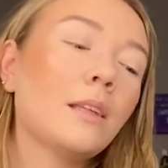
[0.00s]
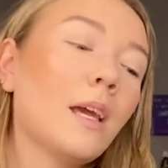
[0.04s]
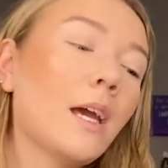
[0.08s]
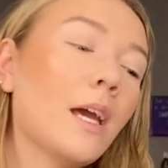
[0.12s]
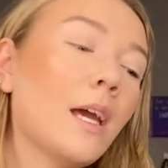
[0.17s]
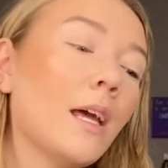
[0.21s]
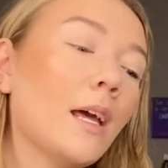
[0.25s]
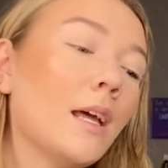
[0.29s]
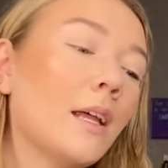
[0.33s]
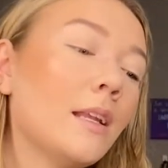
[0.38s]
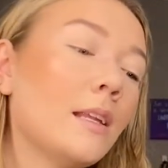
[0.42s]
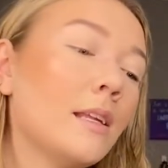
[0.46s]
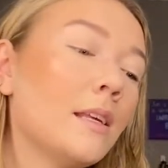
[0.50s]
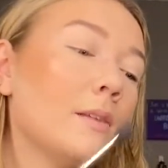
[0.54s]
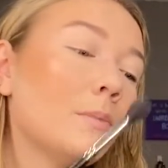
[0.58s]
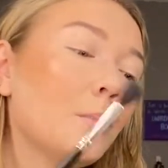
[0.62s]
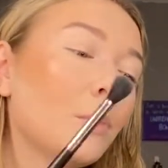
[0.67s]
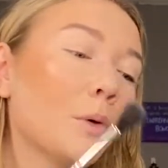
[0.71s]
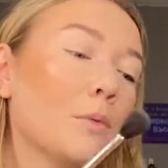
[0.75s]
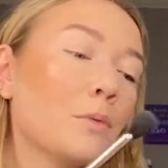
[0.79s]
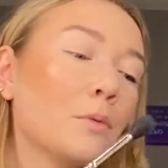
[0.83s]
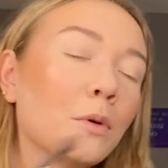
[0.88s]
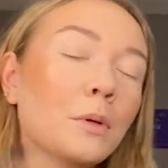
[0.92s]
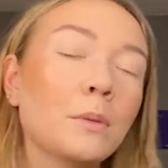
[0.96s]
and it
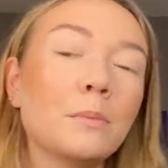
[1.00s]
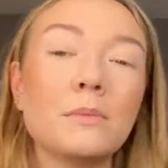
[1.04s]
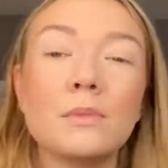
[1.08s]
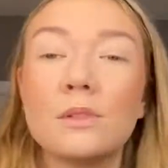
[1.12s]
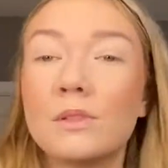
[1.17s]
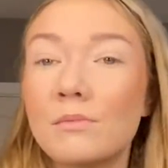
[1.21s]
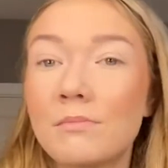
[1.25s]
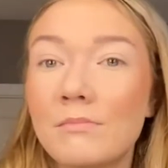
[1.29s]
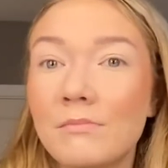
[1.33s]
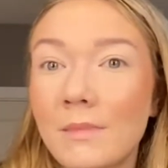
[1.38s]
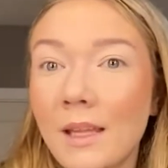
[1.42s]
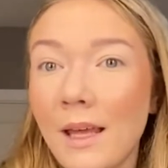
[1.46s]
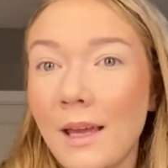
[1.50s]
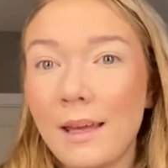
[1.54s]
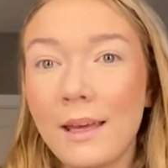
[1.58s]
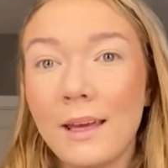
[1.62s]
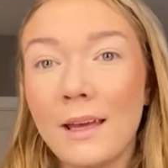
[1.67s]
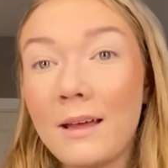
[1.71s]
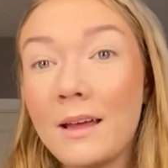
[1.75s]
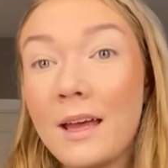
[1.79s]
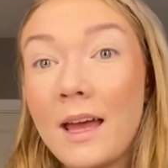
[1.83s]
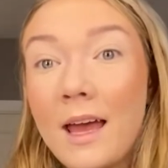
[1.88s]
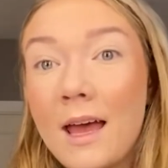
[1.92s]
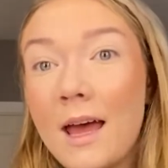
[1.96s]
performs like
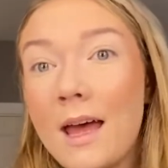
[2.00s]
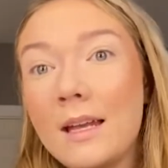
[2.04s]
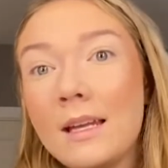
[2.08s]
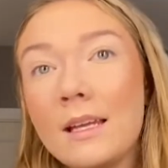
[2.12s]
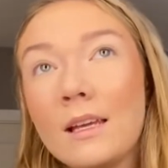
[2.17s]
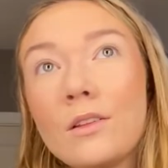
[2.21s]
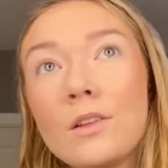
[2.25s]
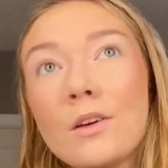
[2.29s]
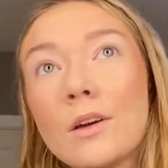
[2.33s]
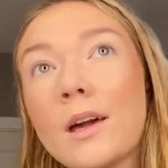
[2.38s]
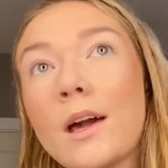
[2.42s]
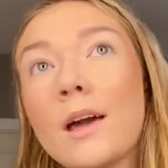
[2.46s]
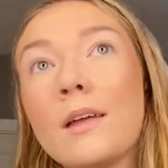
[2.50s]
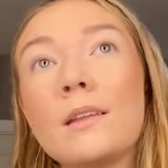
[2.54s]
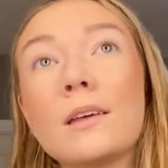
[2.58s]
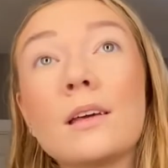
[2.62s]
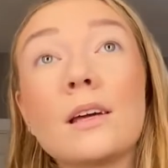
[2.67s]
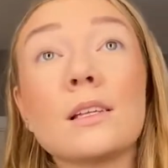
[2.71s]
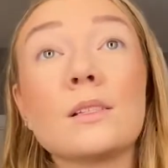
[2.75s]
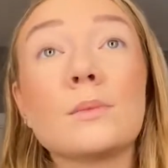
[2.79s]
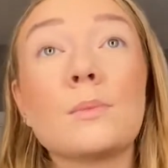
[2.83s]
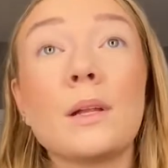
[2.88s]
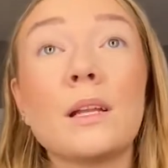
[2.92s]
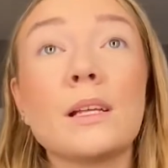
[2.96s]
any other Kylie
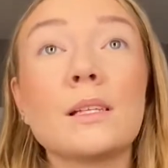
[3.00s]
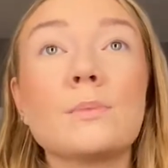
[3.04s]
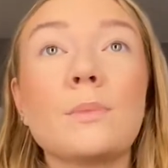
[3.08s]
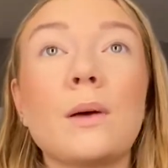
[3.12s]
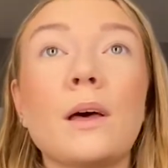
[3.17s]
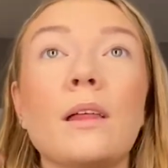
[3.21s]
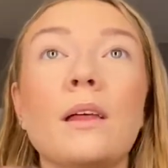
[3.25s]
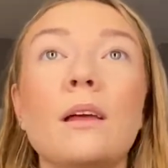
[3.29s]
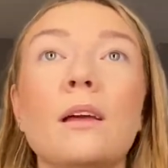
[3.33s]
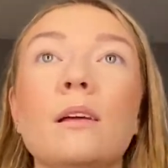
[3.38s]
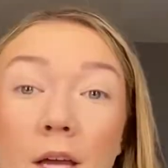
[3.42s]
Cosmetics palette.